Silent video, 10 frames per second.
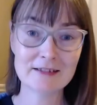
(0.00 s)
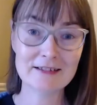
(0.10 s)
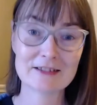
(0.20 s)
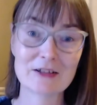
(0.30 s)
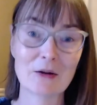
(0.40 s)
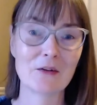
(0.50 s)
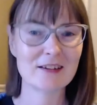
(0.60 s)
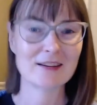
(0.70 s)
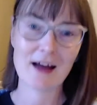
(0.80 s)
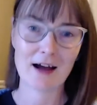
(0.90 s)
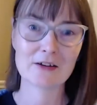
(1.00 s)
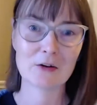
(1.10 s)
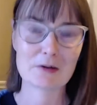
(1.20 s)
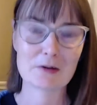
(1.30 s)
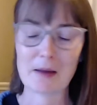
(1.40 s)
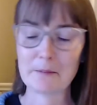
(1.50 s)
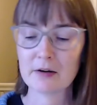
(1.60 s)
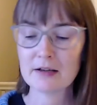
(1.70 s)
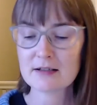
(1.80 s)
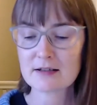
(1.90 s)
So it's an act of
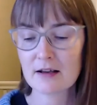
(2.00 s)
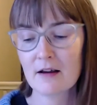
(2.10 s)
remembrance.